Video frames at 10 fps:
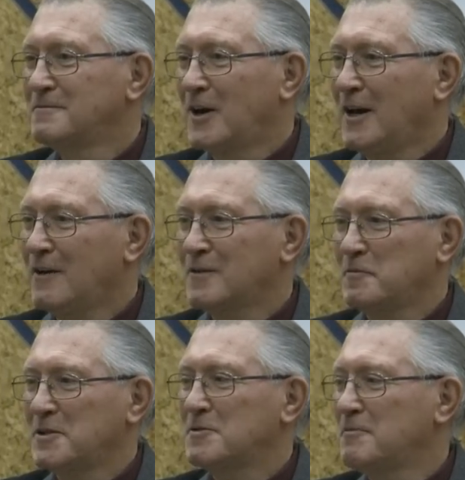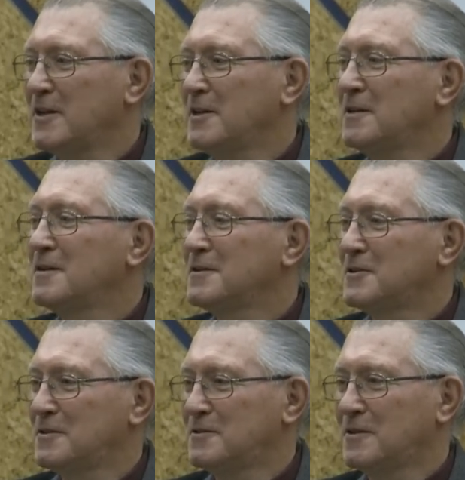I haven't missed many
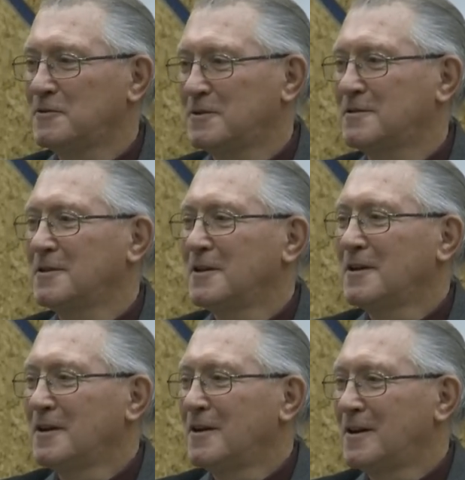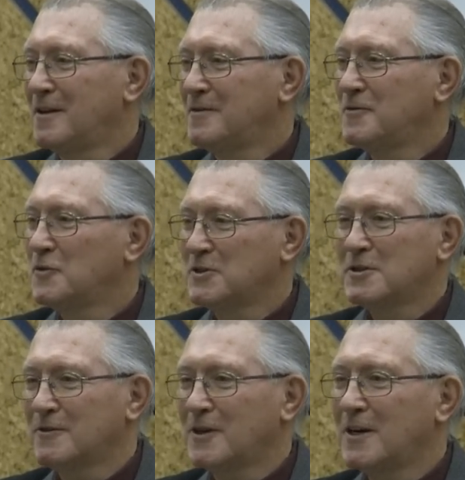since I was once
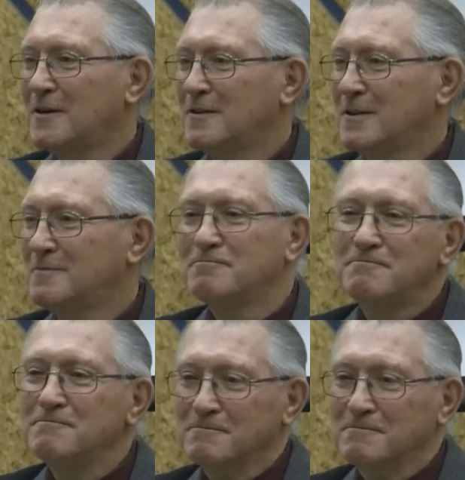in a while.